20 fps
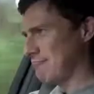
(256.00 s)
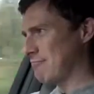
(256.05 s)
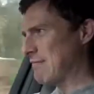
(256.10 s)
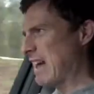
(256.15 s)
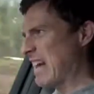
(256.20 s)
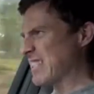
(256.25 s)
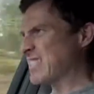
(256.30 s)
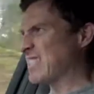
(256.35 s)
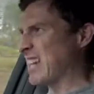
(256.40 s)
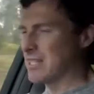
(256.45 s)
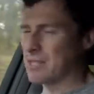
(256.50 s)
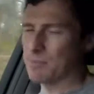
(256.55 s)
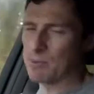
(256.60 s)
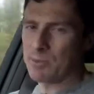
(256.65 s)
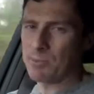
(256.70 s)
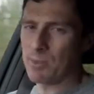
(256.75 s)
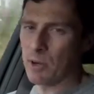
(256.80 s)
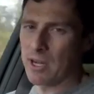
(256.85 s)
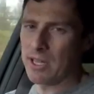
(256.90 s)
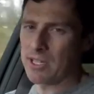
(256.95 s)
that setup
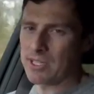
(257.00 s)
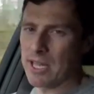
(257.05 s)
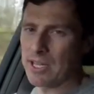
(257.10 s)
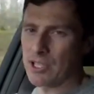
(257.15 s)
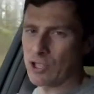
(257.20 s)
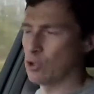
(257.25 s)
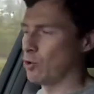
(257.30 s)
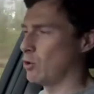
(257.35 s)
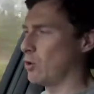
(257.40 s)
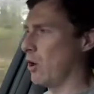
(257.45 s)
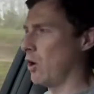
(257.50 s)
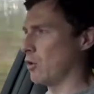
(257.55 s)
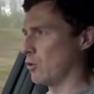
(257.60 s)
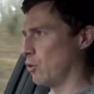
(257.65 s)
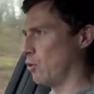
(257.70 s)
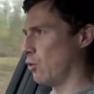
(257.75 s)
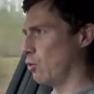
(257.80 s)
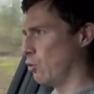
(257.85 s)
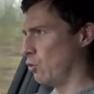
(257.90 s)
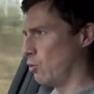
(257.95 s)
is pretty essential on
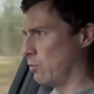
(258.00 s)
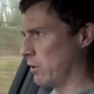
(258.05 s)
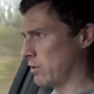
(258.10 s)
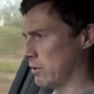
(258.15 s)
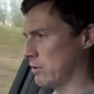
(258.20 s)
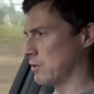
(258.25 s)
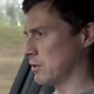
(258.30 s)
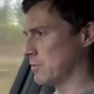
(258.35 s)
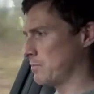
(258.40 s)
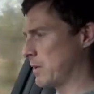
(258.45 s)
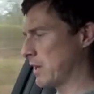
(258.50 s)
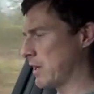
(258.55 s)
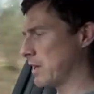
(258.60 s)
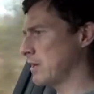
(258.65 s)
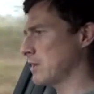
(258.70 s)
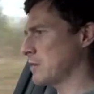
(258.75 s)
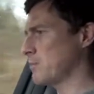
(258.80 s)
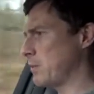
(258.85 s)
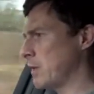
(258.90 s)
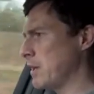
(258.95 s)
all models
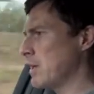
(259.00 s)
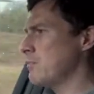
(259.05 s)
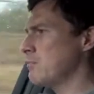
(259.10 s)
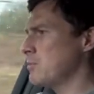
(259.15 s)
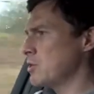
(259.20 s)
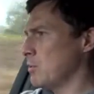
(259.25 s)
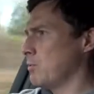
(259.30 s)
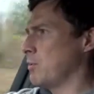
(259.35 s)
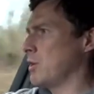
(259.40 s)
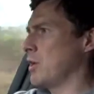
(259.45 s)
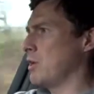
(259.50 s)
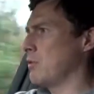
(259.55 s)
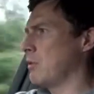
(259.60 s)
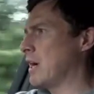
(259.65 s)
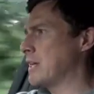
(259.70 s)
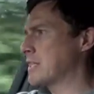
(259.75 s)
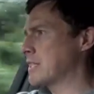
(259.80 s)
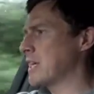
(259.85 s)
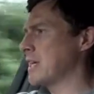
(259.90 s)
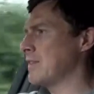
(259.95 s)
because BMW
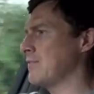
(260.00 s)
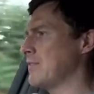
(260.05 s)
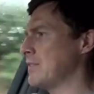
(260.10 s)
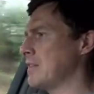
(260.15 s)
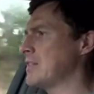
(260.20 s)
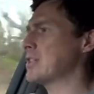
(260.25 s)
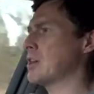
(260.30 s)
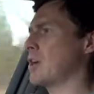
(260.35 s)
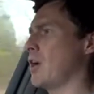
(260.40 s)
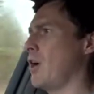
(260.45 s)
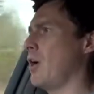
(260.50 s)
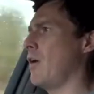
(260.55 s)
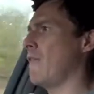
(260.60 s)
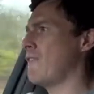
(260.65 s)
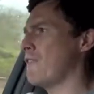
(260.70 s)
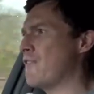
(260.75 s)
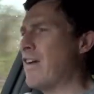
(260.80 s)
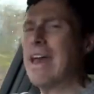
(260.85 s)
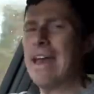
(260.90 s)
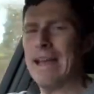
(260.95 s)
has given this car
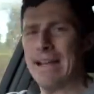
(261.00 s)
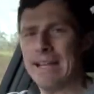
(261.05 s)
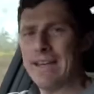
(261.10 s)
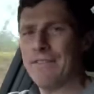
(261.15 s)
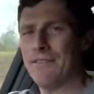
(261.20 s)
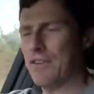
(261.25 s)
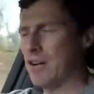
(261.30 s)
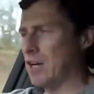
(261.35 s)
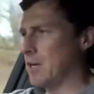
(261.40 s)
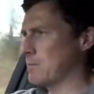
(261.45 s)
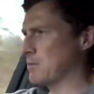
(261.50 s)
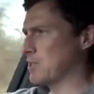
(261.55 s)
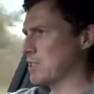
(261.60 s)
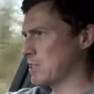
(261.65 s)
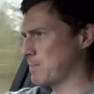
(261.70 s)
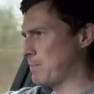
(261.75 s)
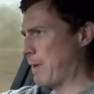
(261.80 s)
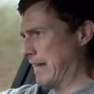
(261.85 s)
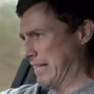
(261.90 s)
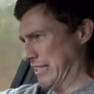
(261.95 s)
fairly firm
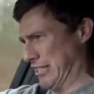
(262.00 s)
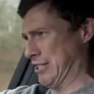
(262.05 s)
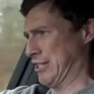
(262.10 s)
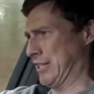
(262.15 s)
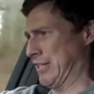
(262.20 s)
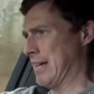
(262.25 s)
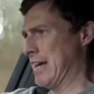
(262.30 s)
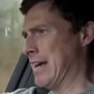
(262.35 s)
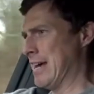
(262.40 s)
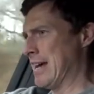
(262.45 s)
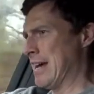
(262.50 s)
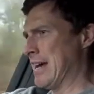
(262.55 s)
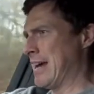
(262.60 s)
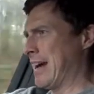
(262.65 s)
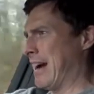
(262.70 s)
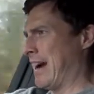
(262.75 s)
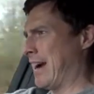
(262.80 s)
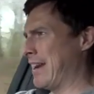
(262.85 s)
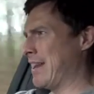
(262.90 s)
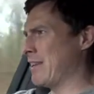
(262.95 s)
suspension,
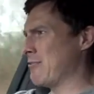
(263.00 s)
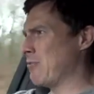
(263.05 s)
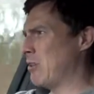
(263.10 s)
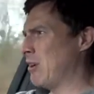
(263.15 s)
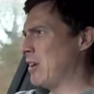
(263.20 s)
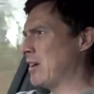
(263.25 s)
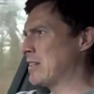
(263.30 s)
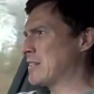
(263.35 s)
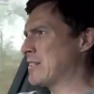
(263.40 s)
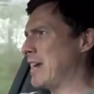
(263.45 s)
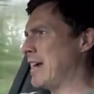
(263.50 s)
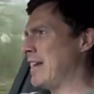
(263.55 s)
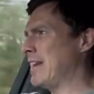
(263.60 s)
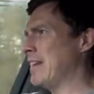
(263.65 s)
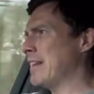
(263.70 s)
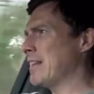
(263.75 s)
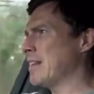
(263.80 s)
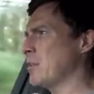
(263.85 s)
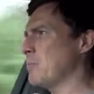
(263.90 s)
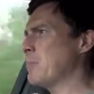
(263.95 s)
and it rides a
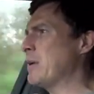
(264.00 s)
little